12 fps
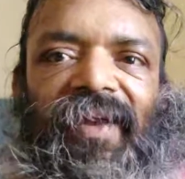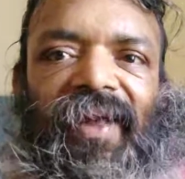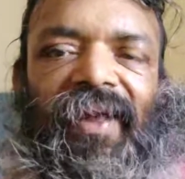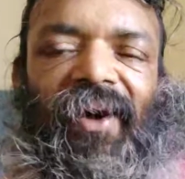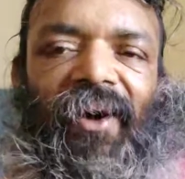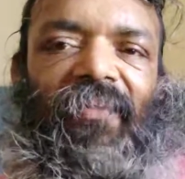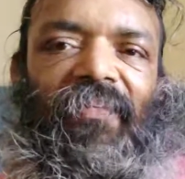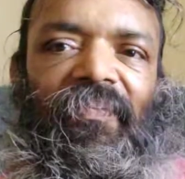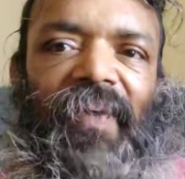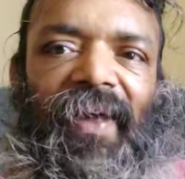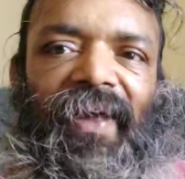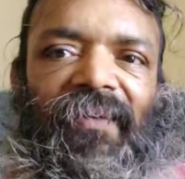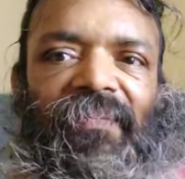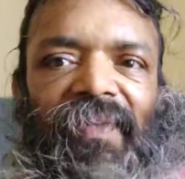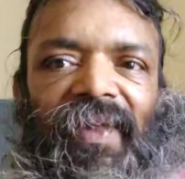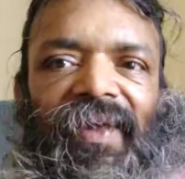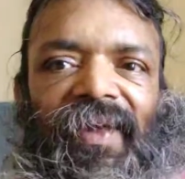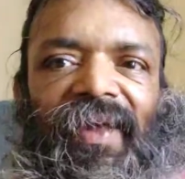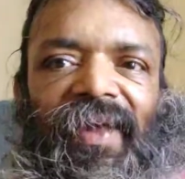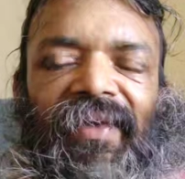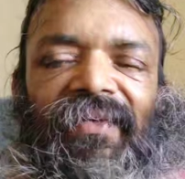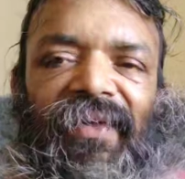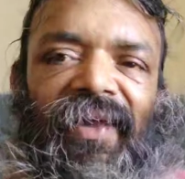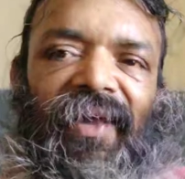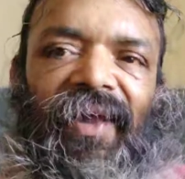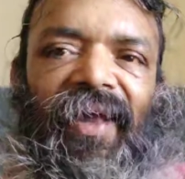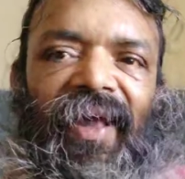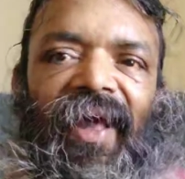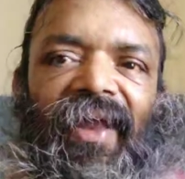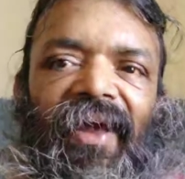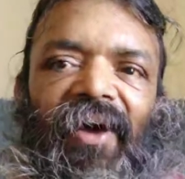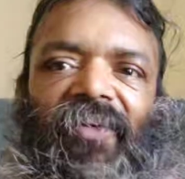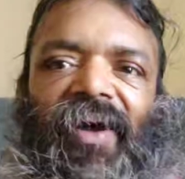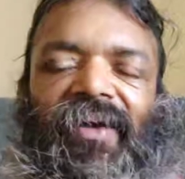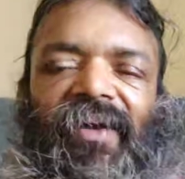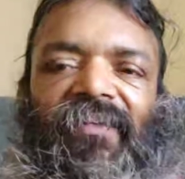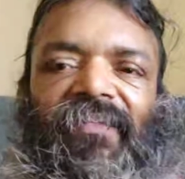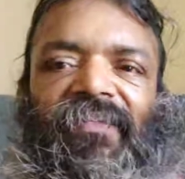D of p is area vector.